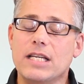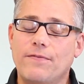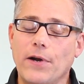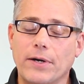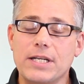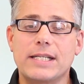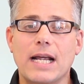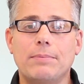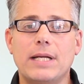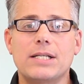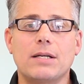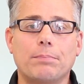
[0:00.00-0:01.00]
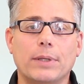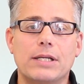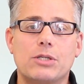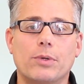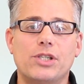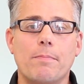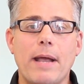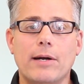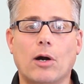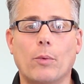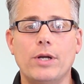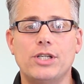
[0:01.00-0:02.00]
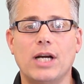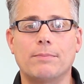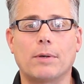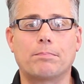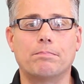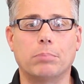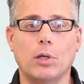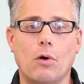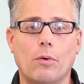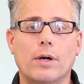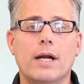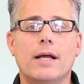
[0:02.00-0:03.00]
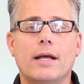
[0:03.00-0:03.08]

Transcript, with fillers: These very same disciplines which made our Windjammer blower